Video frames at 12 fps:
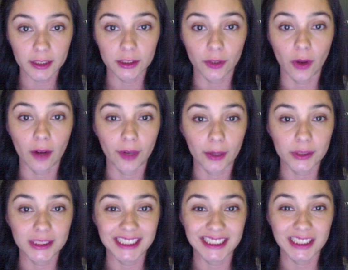so around
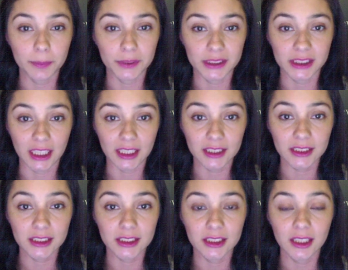
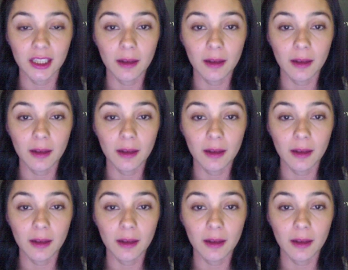60%